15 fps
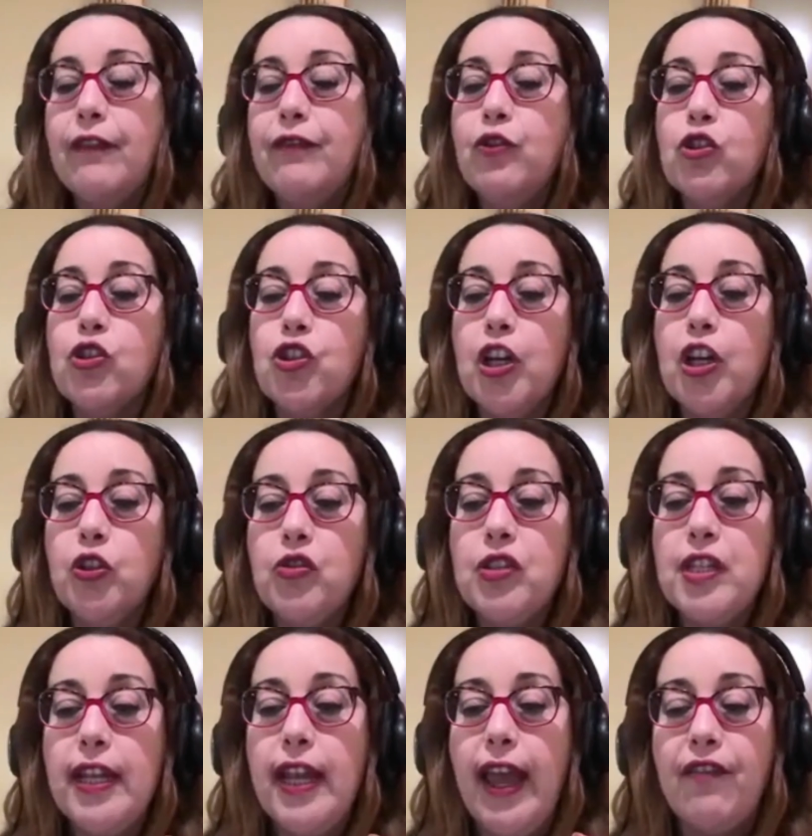If you start to
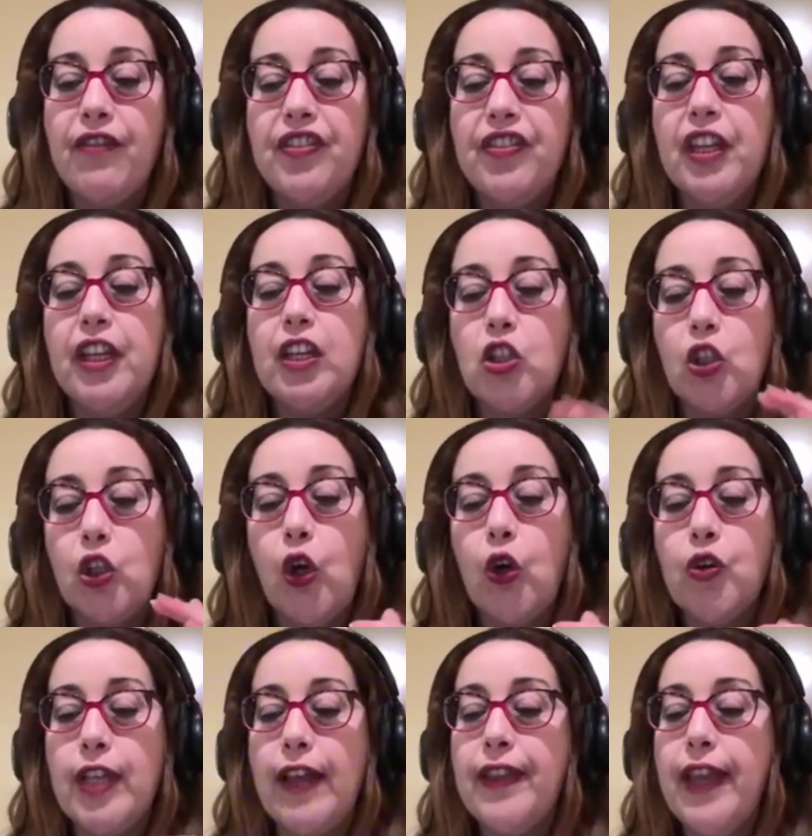see everything is
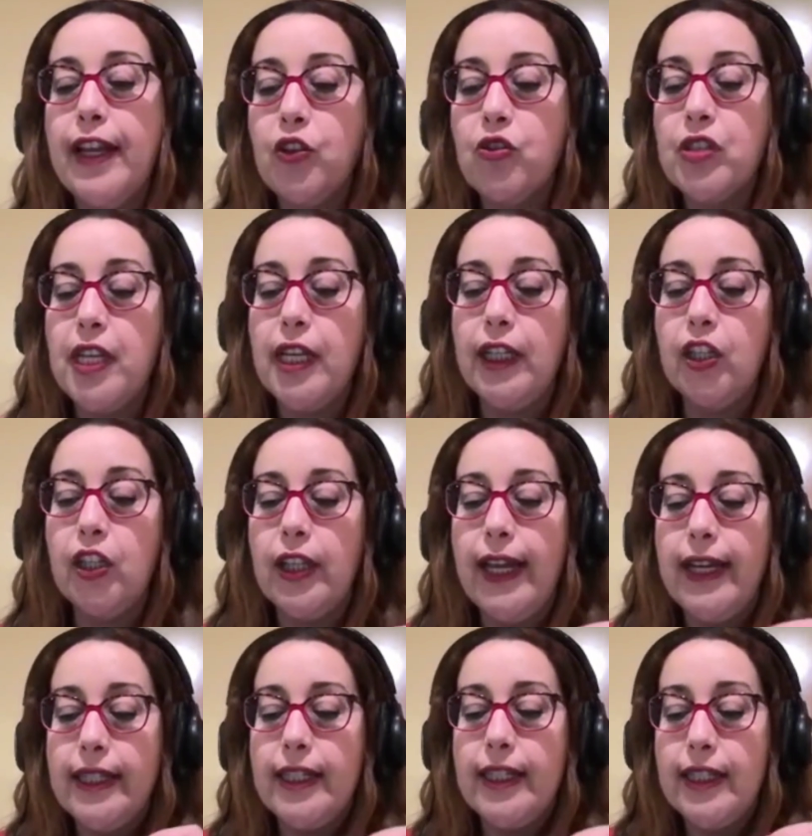closed and then you see little
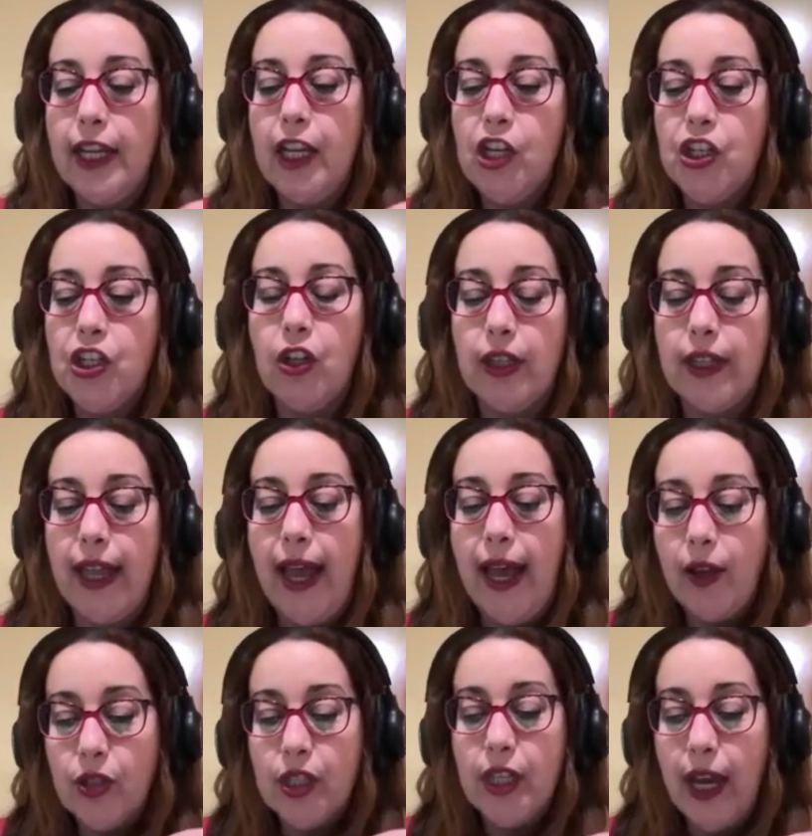indentation on the
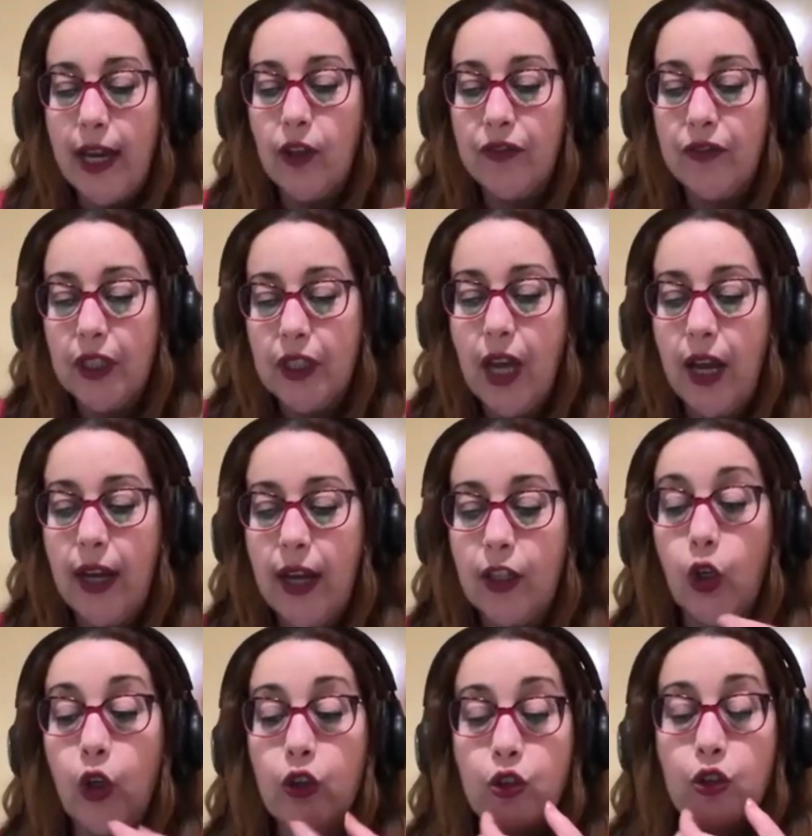outside of the tongue
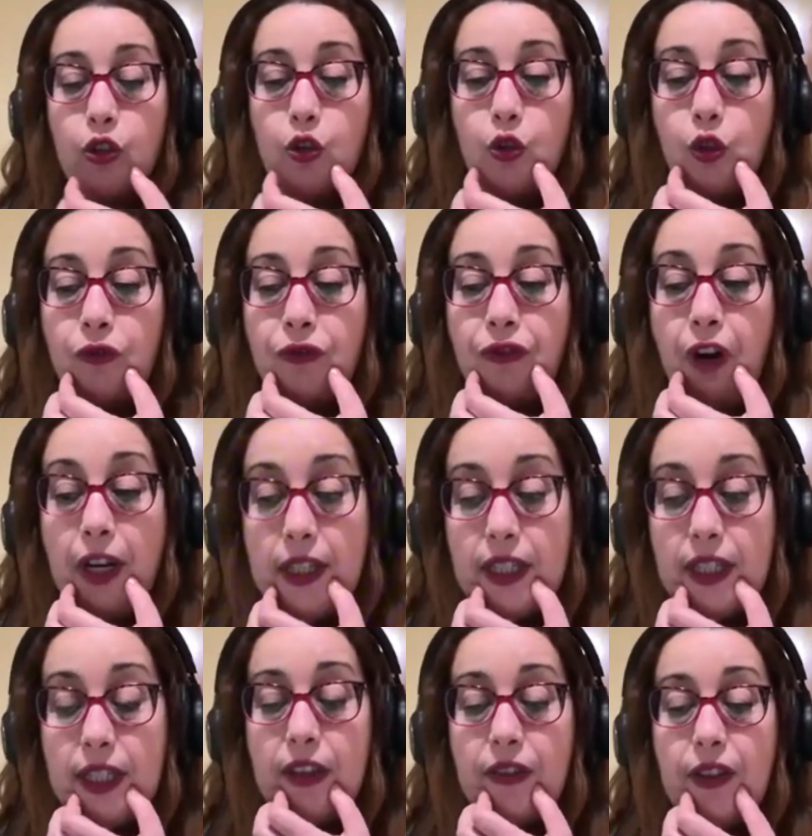closer to the front
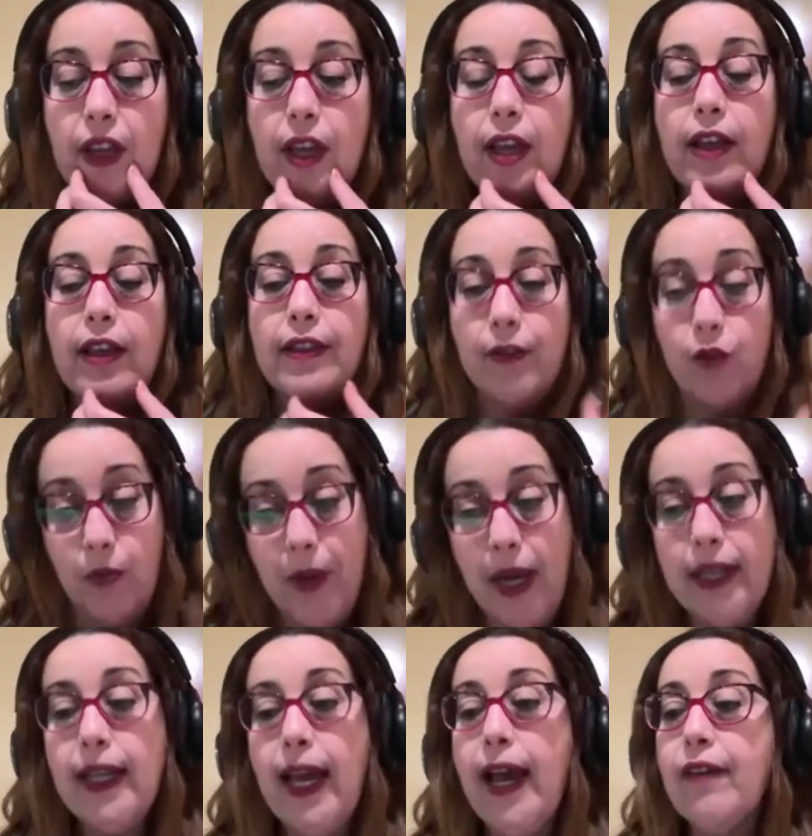teeth, you
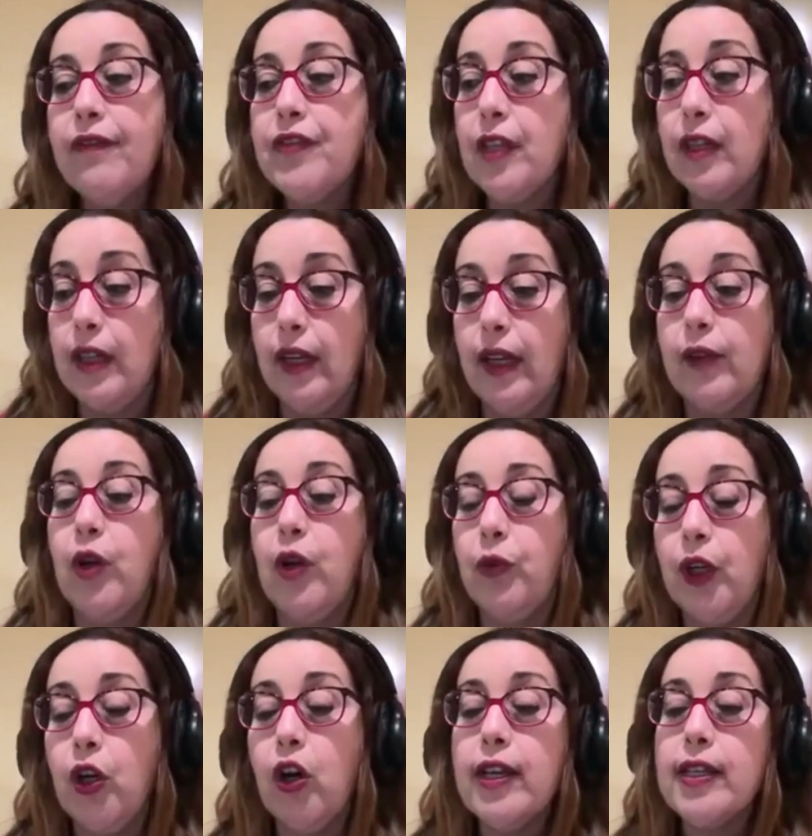might have like what
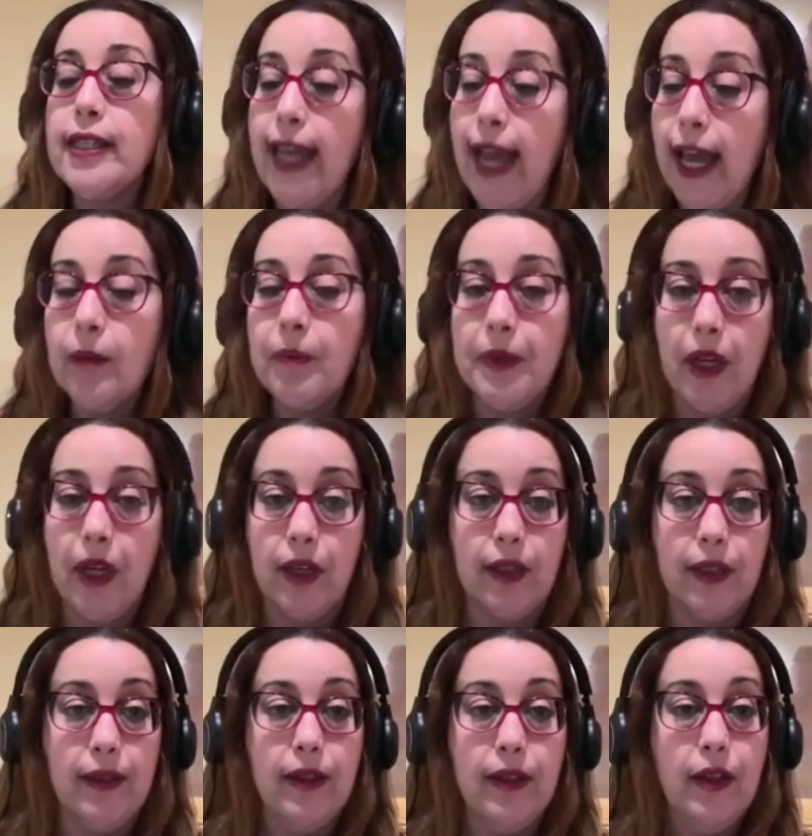we call a scallop
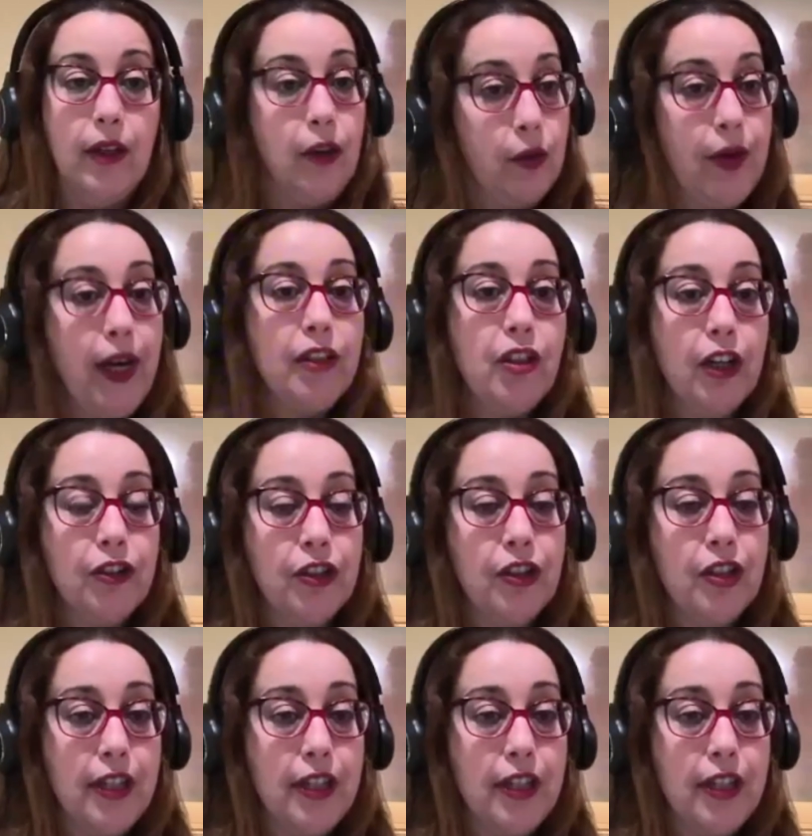tongue, right, Dr.